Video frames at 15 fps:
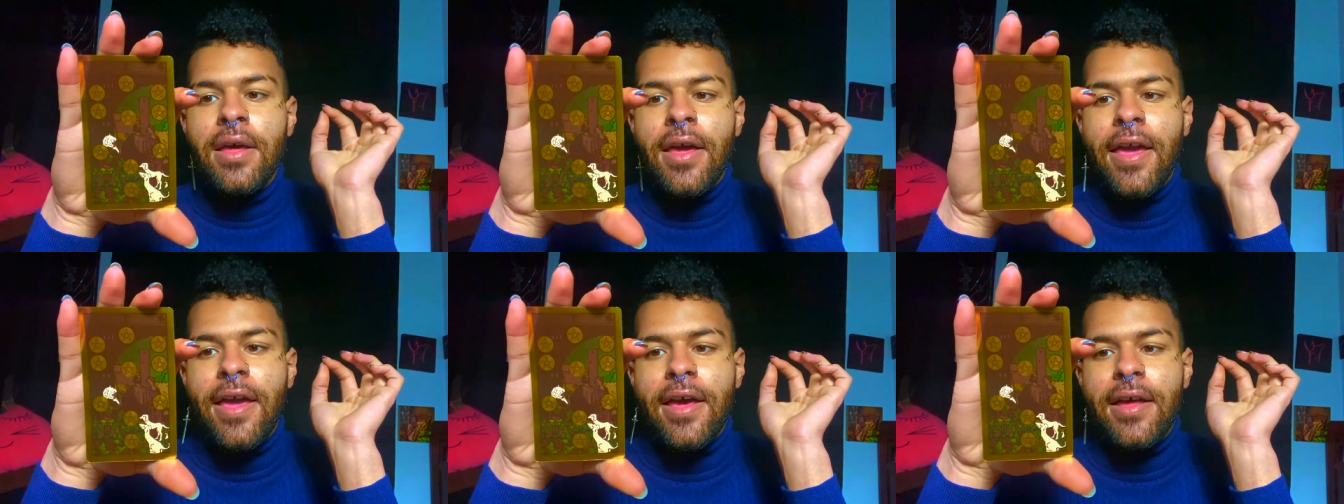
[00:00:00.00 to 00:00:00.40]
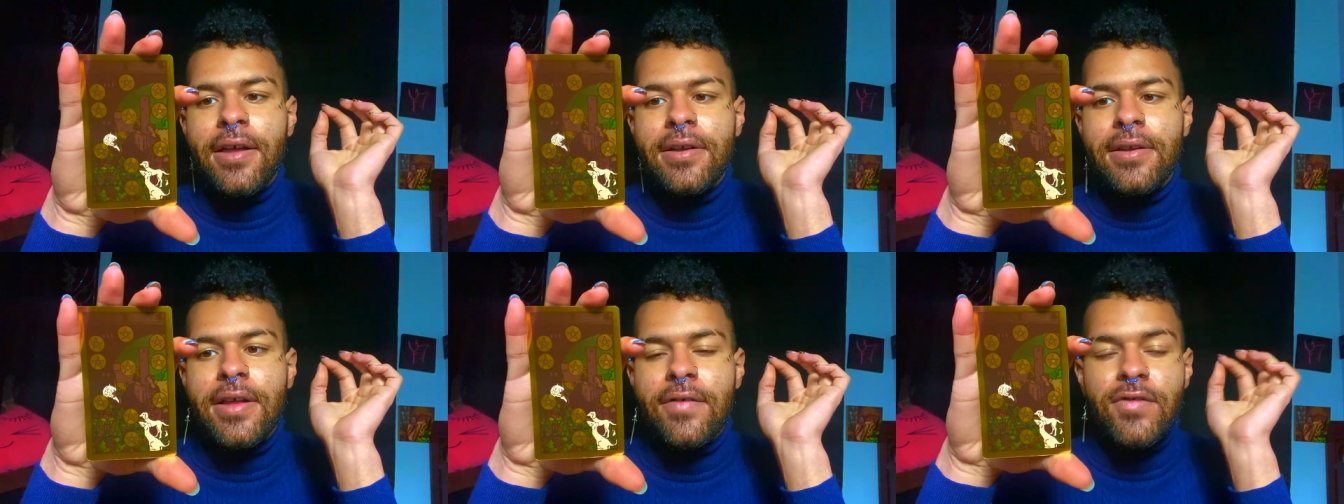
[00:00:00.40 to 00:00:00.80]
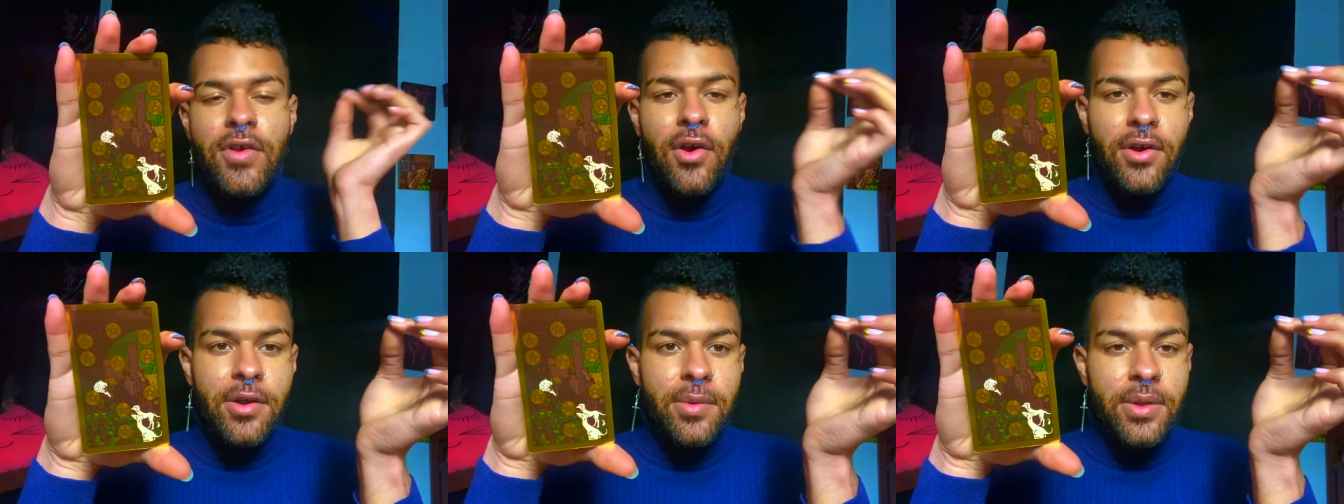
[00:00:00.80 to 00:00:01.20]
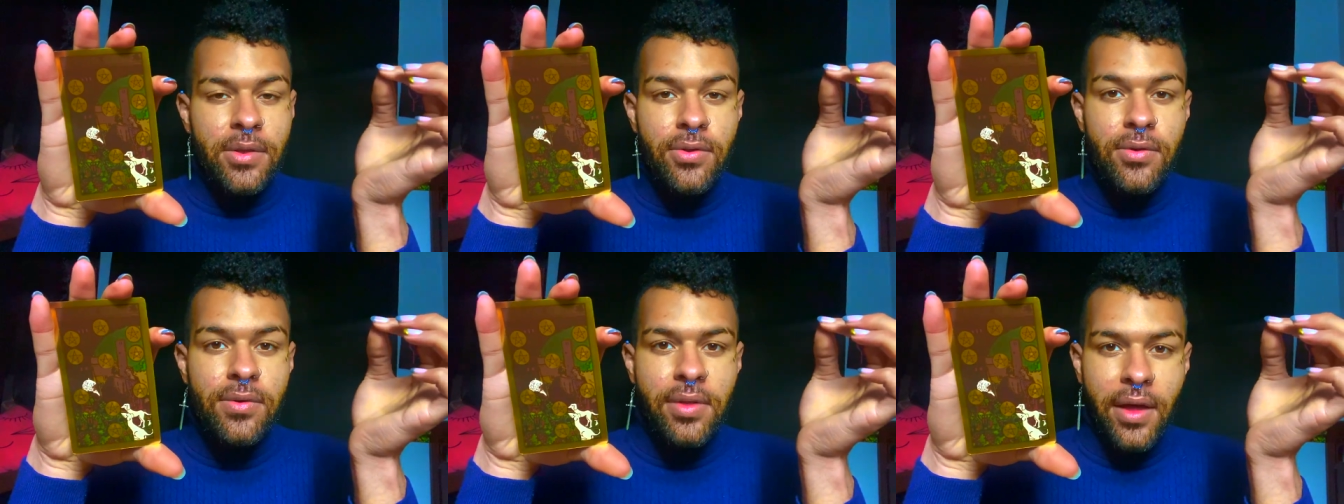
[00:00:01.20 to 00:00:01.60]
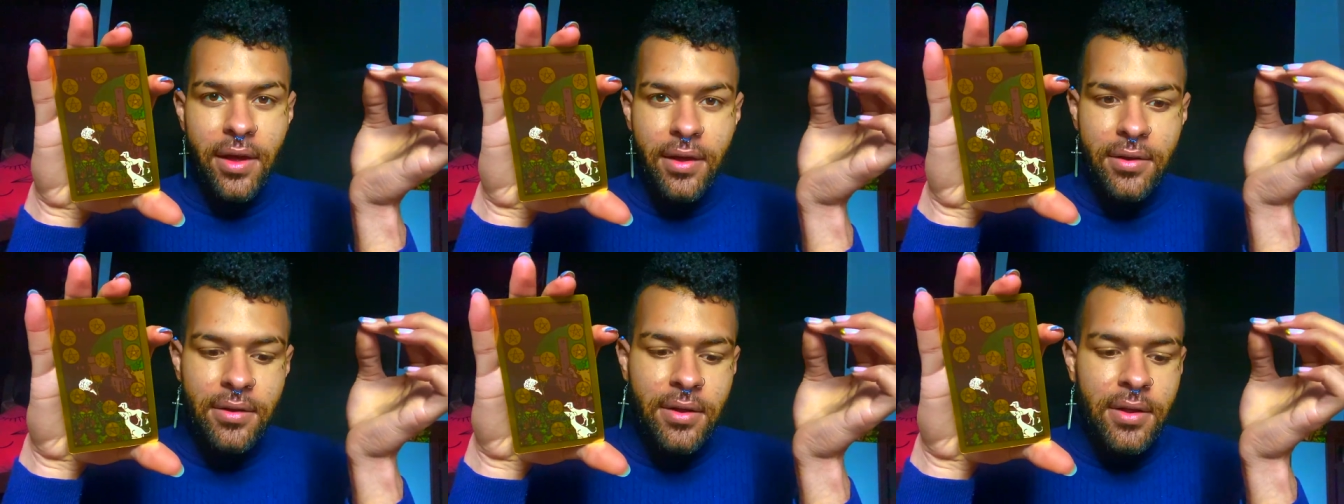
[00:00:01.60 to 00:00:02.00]
and if you already went through
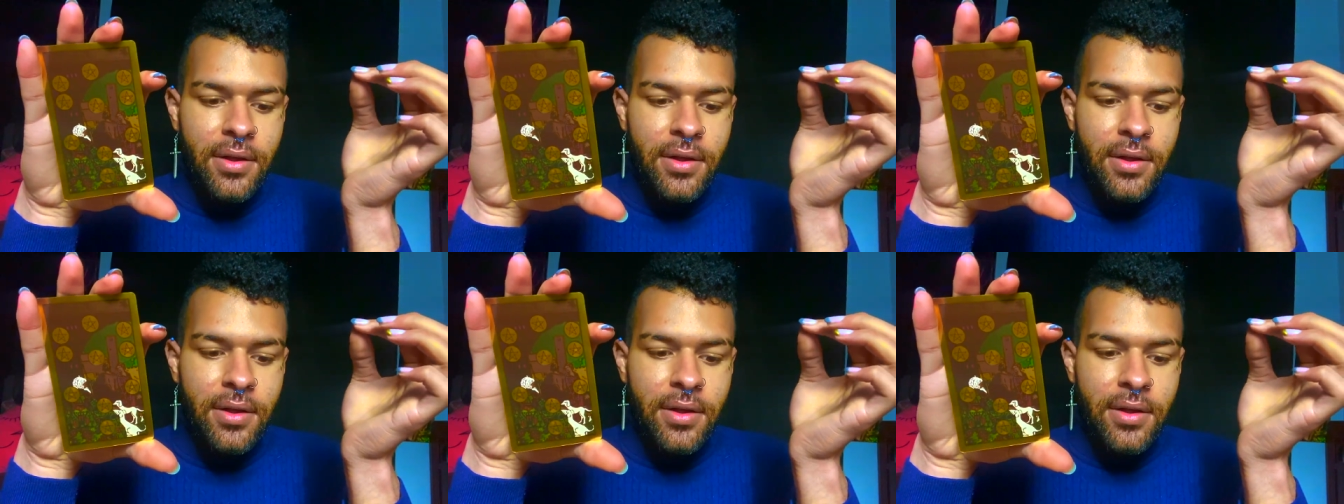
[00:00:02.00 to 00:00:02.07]
that,